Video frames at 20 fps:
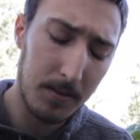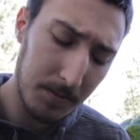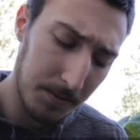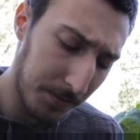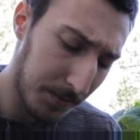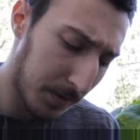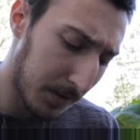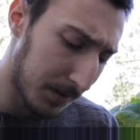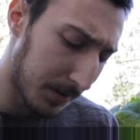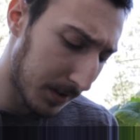
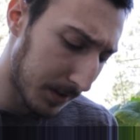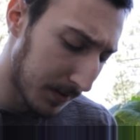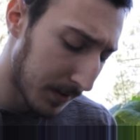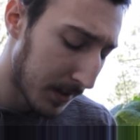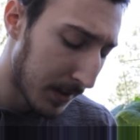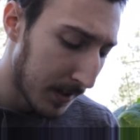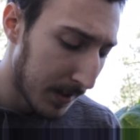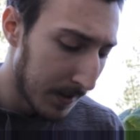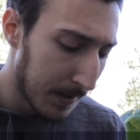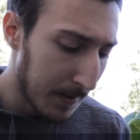Further,
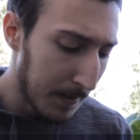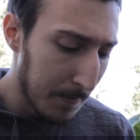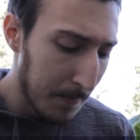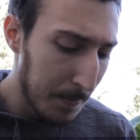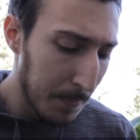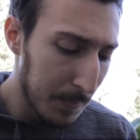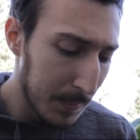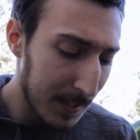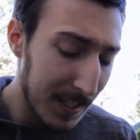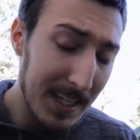
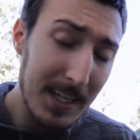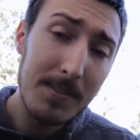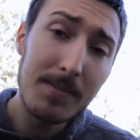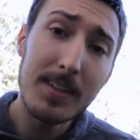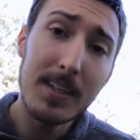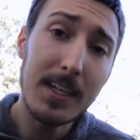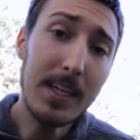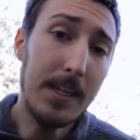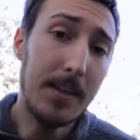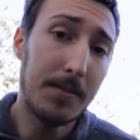
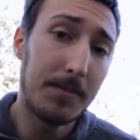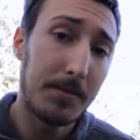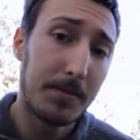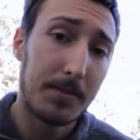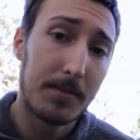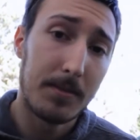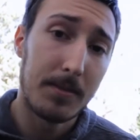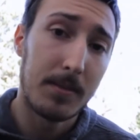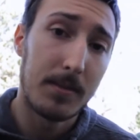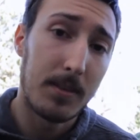even
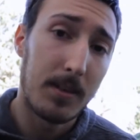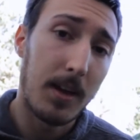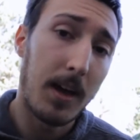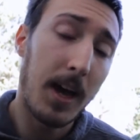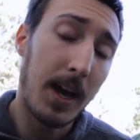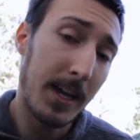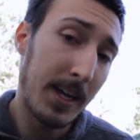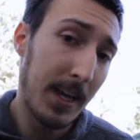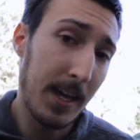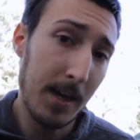if
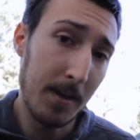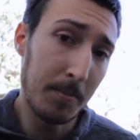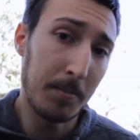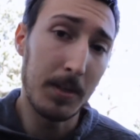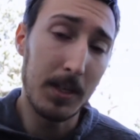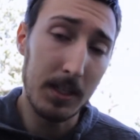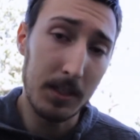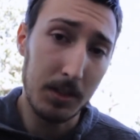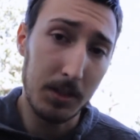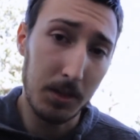I am
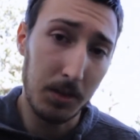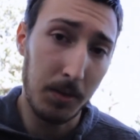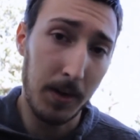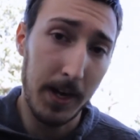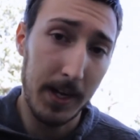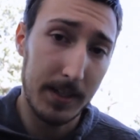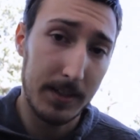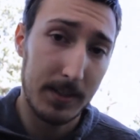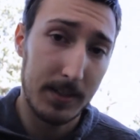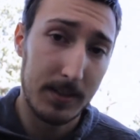
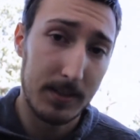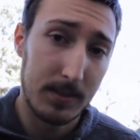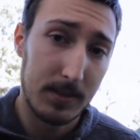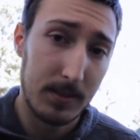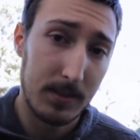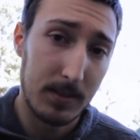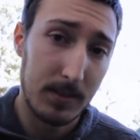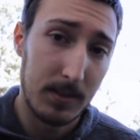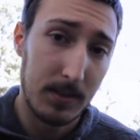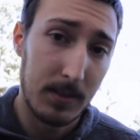incorrect,
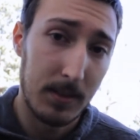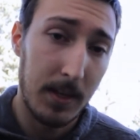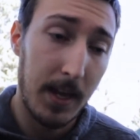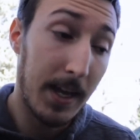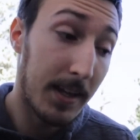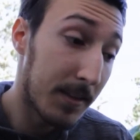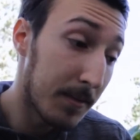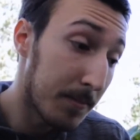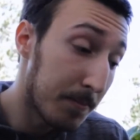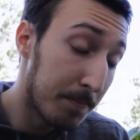
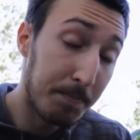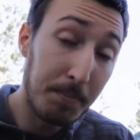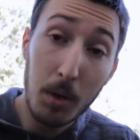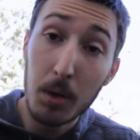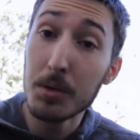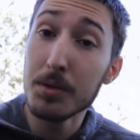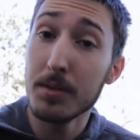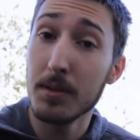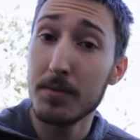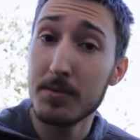and
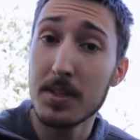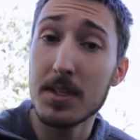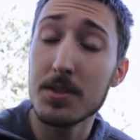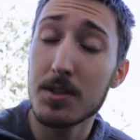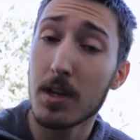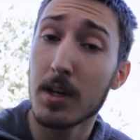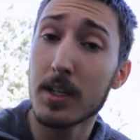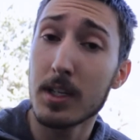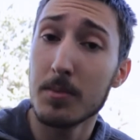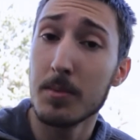both of these
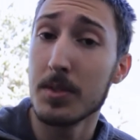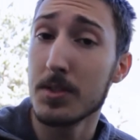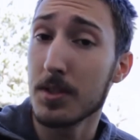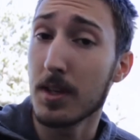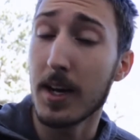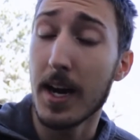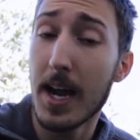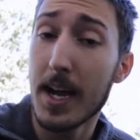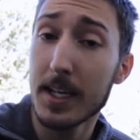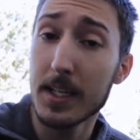arguments
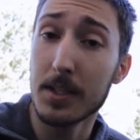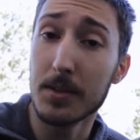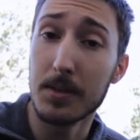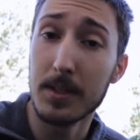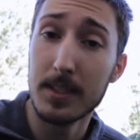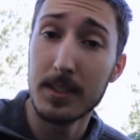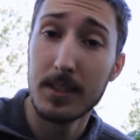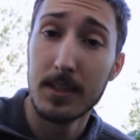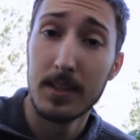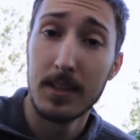are
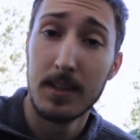accurate,